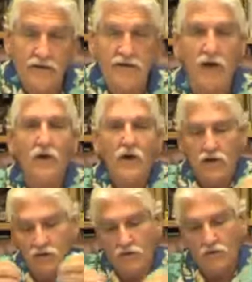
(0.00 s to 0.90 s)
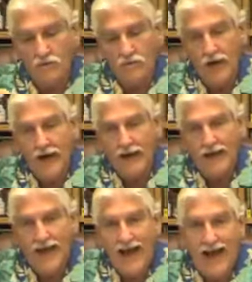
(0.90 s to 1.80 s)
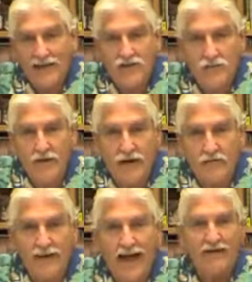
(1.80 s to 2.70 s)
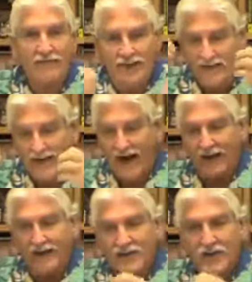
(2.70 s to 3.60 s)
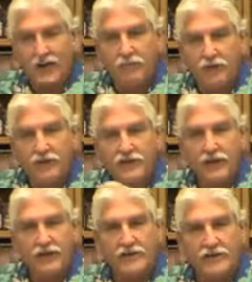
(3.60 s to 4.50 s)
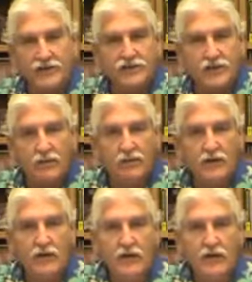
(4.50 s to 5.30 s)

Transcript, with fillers: So your body has to be able to have an entirely separate, distinct system.